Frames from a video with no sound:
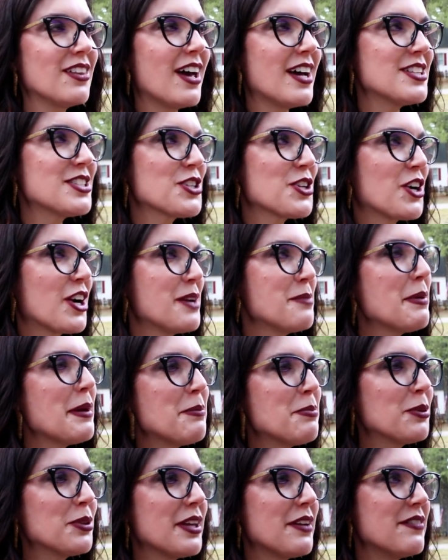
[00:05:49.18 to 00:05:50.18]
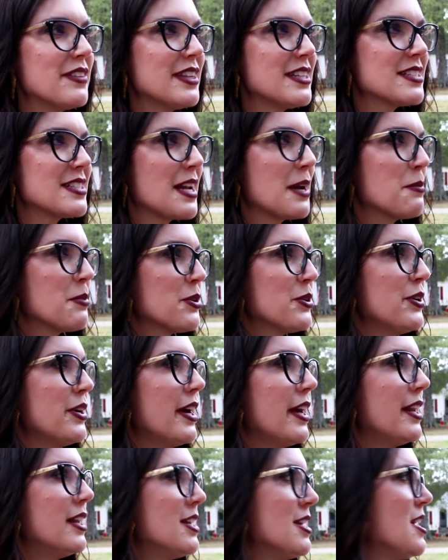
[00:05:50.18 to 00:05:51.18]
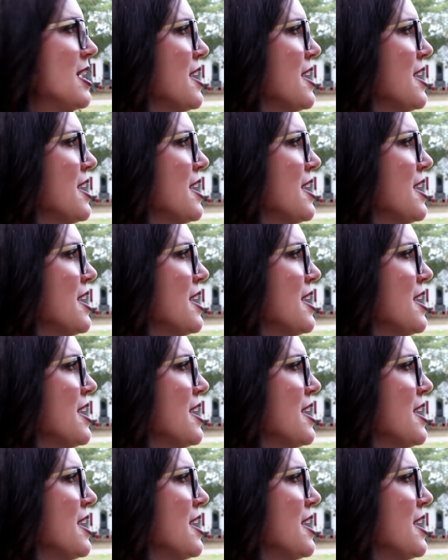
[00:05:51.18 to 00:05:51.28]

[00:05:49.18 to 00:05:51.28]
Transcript: Lots of great people live in this neighborhood.